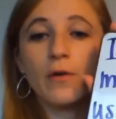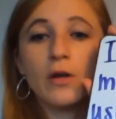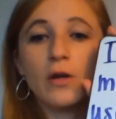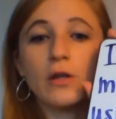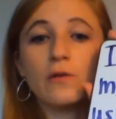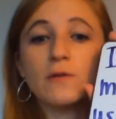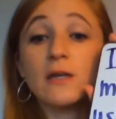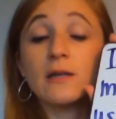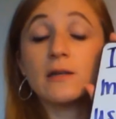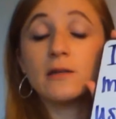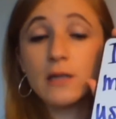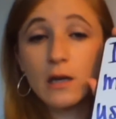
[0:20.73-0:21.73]
using
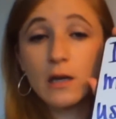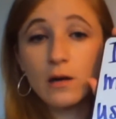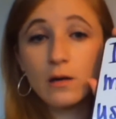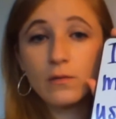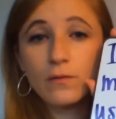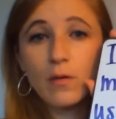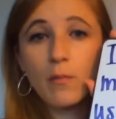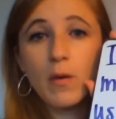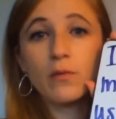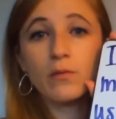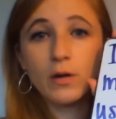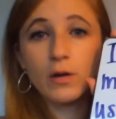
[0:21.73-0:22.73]
data from my
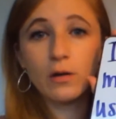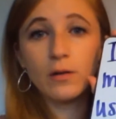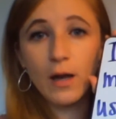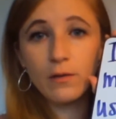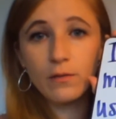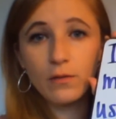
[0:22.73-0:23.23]
real life.